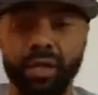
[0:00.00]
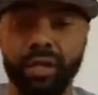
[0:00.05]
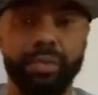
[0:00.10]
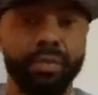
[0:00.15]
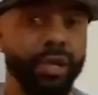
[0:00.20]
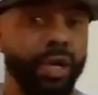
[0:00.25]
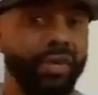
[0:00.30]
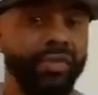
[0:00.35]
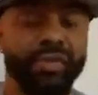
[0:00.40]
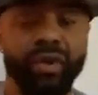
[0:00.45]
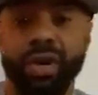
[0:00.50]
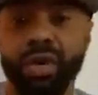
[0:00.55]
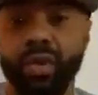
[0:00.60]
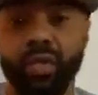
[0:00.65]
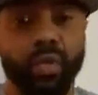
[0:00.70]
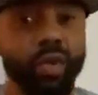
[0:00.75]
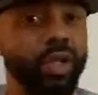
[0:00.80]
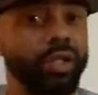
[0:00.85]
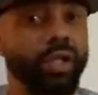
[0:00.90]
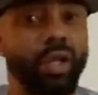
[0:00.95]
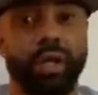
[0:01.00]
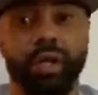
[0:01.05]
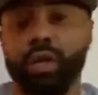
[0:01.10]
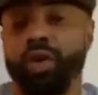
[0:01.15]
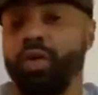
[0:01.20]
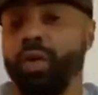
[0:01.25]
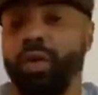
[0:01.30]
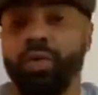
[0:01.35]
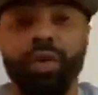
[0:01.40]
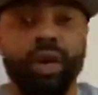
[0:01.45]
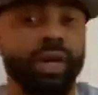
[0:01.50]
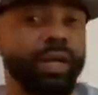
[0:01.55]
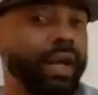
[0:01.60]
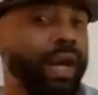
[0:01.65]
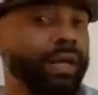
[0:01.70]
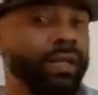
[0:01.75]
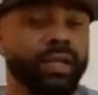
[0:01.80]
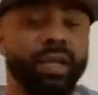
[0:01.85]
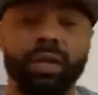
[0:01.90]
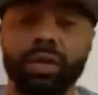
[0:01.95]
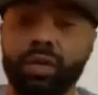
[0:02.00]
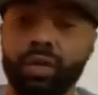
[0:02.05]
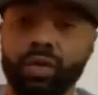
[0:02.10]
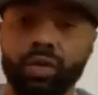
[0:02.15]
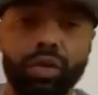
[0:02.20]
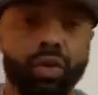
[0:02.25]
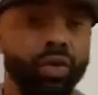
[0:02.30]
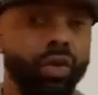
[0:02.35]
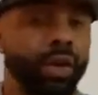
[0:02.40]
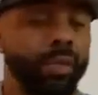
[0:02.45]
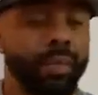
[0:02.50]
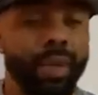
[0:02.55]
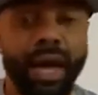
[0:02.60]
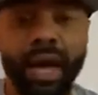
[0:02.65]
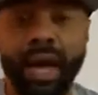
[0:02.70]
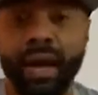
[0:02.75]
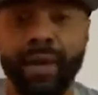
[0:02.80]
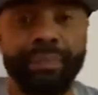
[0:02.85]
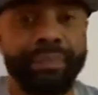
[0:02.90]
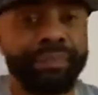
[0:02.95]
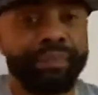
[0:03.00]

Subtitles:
the motherfucker what to do and what not to do. Who am I?